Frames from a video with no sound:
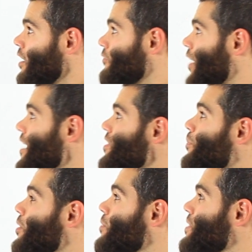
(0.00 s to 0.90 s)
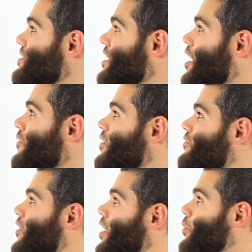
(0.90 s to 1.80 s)
Find the perimeter of the
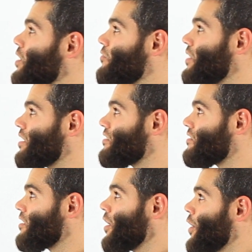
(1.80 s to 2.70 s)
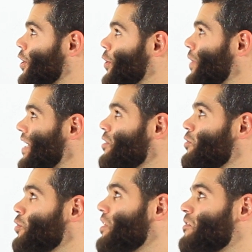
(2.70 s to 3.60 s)
following figures. Correct to
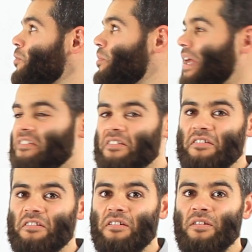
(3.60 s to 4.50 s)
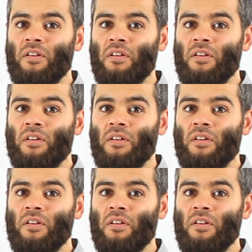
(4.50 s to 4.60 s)
2 decimal places.